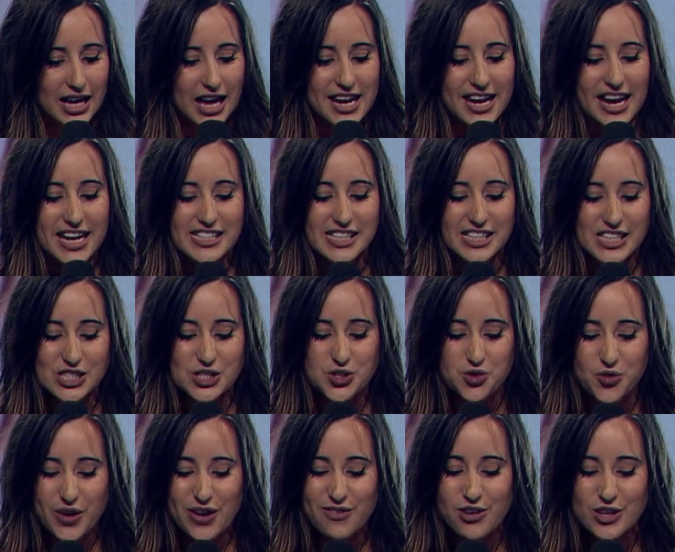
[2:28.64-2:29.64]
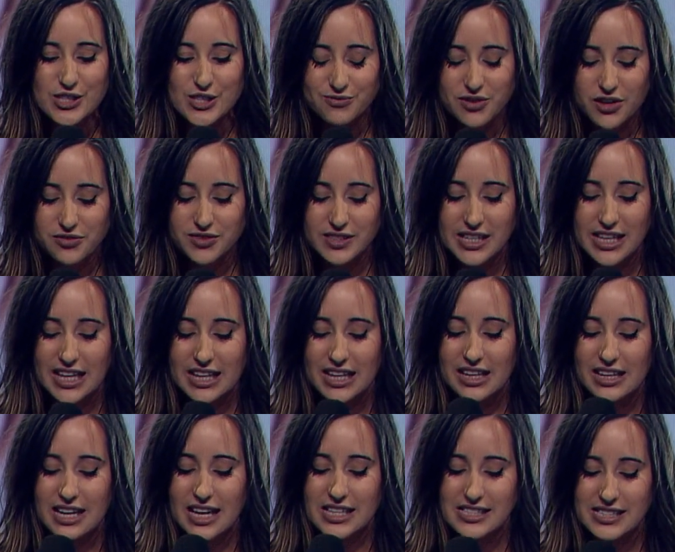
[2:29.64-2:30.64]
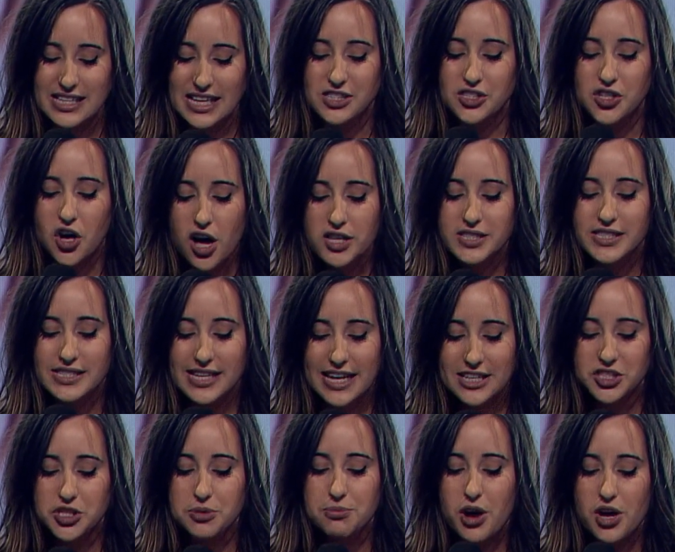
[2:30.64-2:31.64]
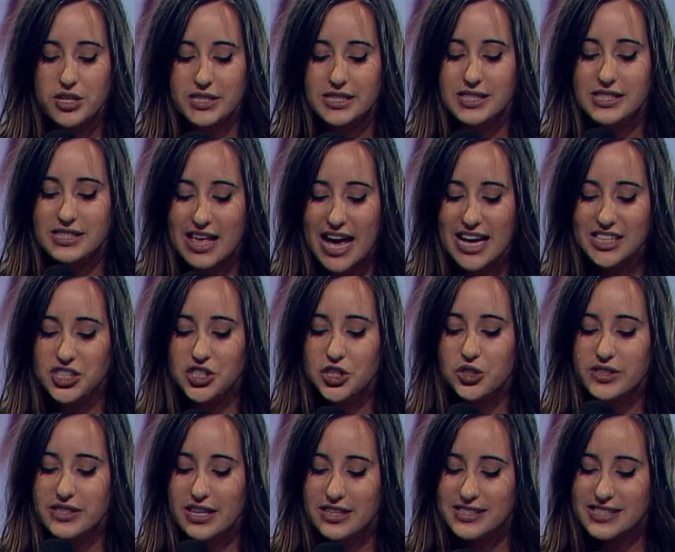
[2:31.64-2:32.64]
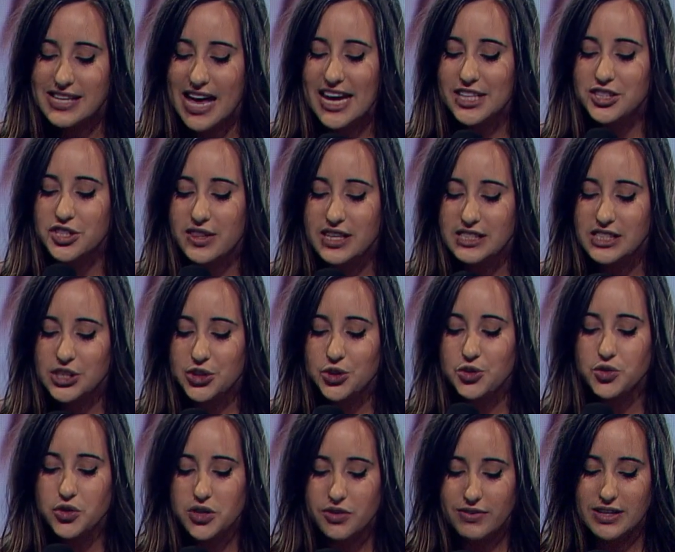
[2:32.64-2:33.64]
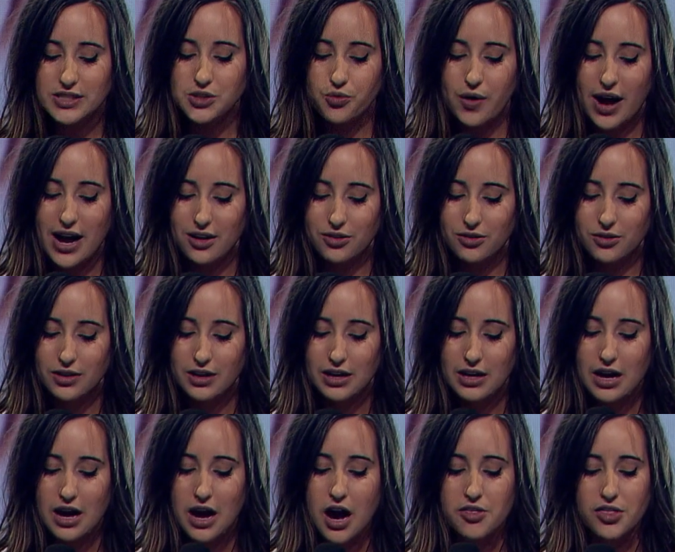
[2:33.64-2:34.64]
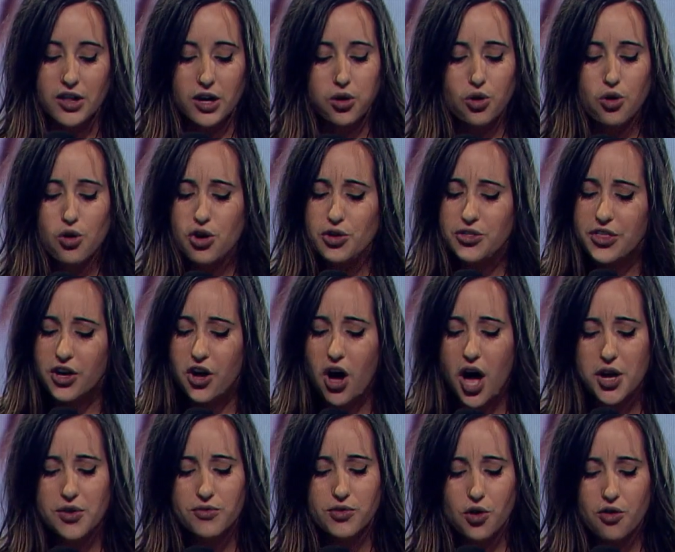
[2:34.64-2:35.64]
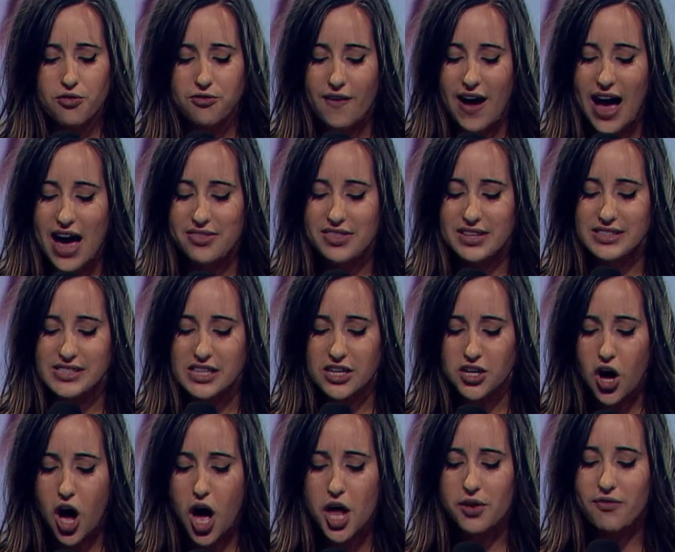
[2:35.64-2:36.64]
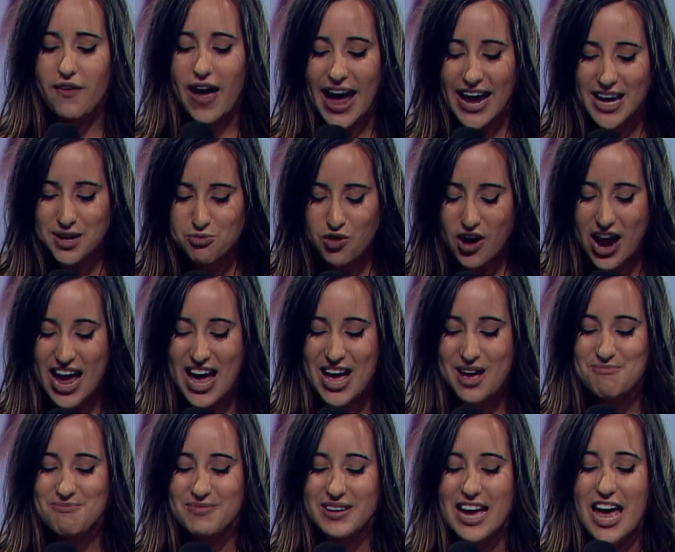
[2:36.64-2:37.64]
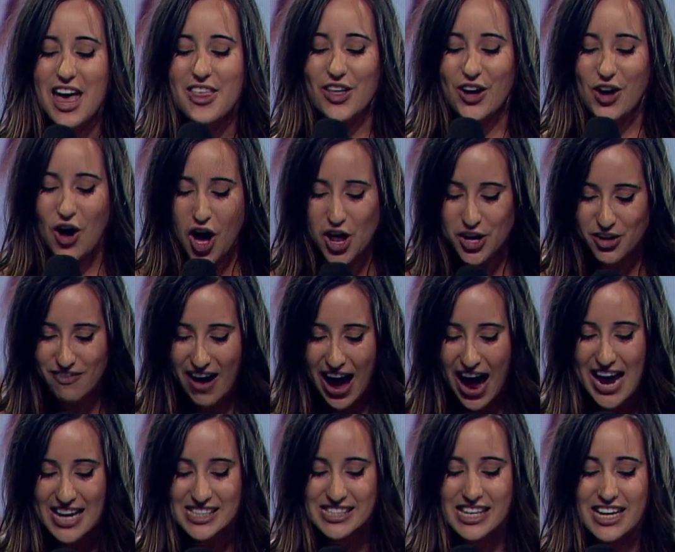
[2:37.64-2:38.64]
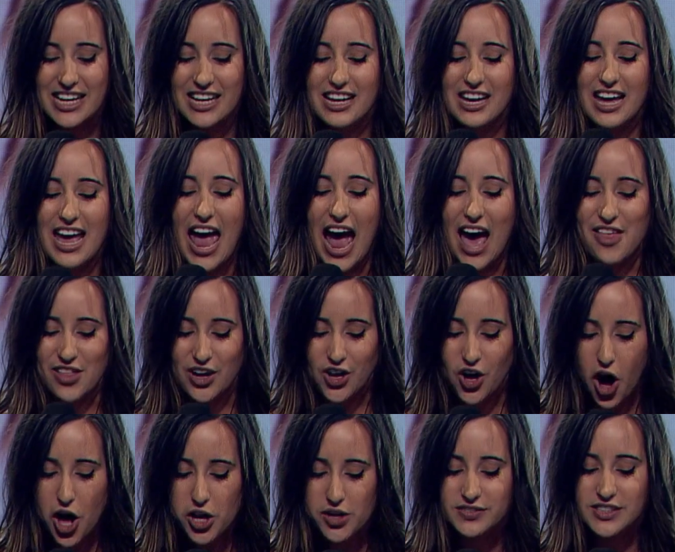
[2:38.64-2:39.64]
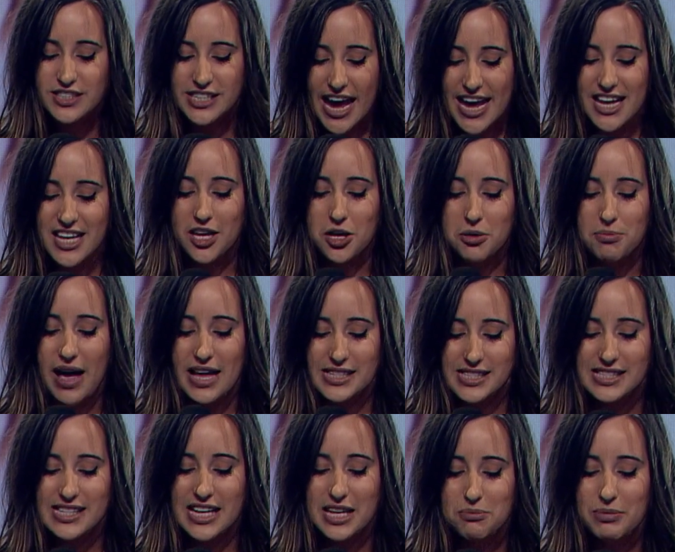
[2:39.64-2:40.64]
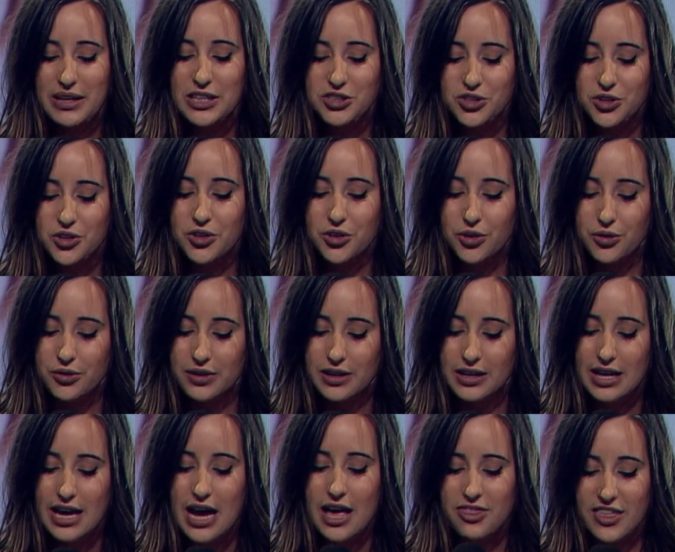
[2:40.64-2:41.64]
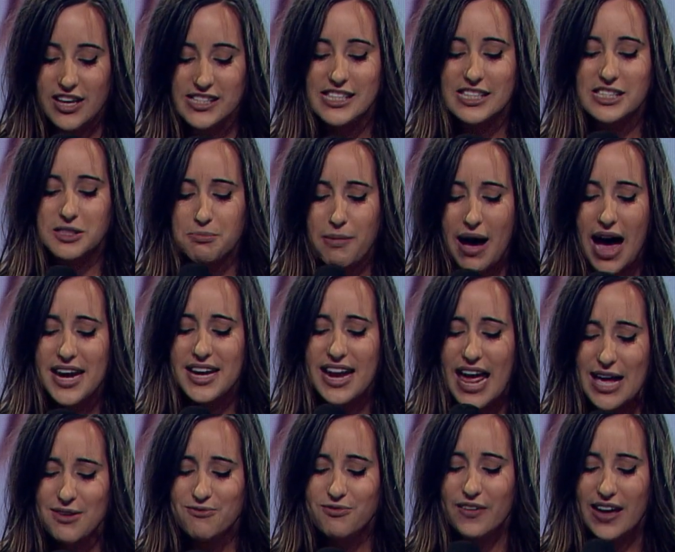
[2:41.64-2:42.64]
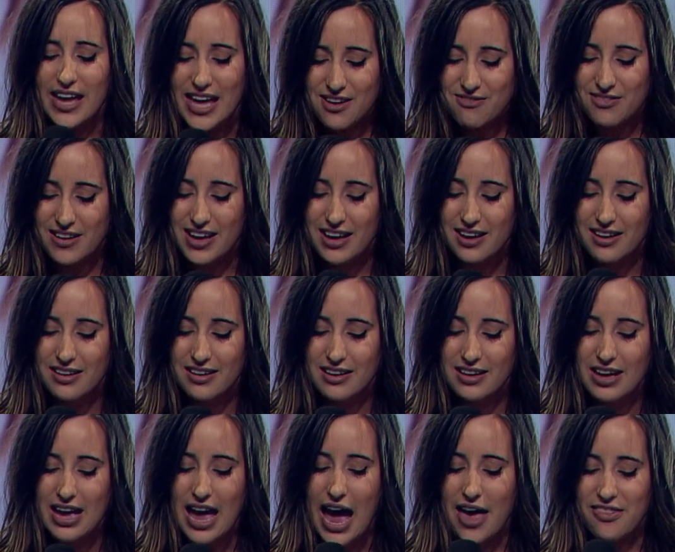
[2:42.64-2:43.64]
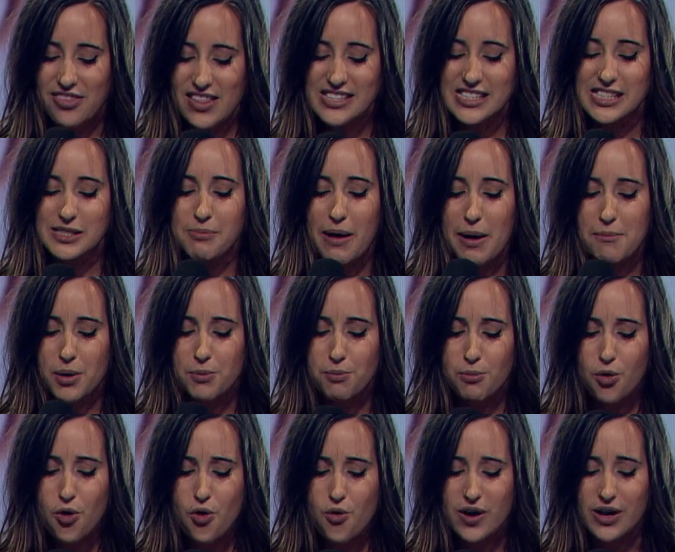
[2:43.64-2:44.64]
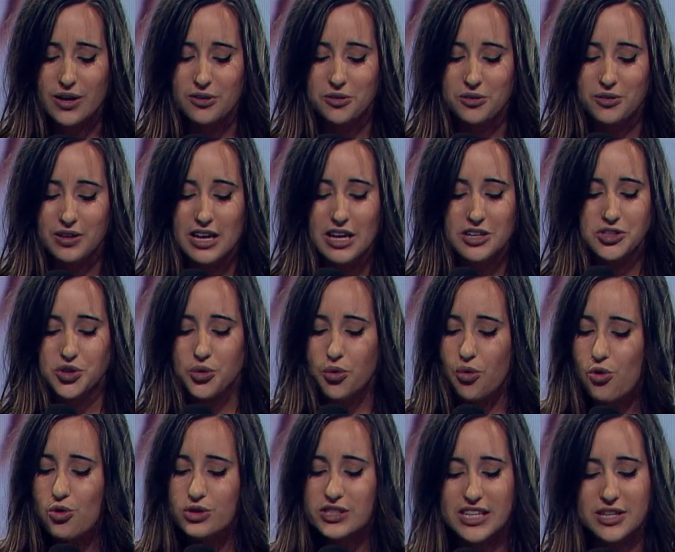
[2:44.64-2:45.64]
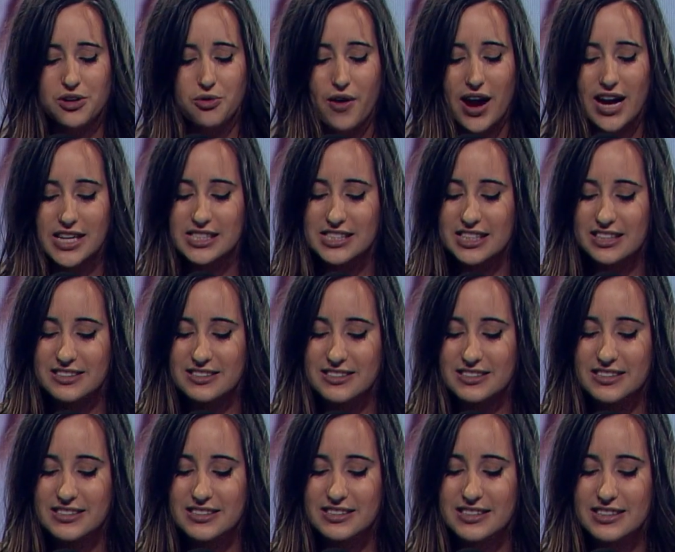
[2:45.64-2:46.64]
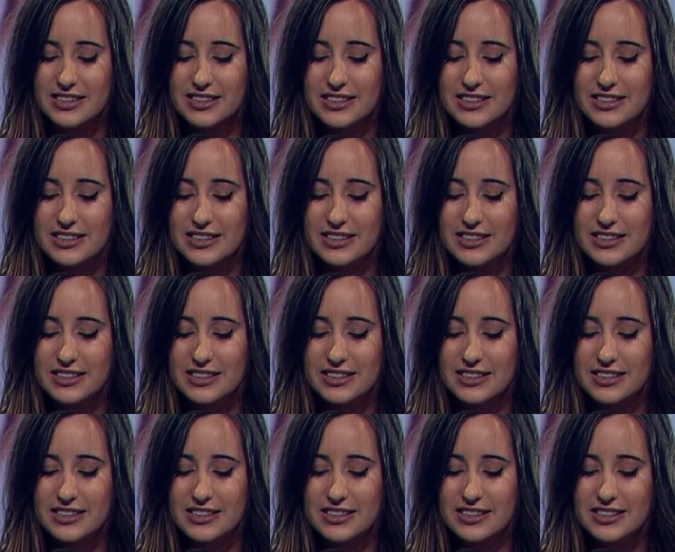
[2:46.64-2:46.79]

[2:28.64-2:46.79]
In Exodus 3, verse 15, it says, God said to Moses, thus you shall say to the children of Israel, the Lord, the God of your fathers, the God of Abraham, the God of Isaac, and the God of Jacob has sent me to you. This is my name forever, and this is my memorial to all generations.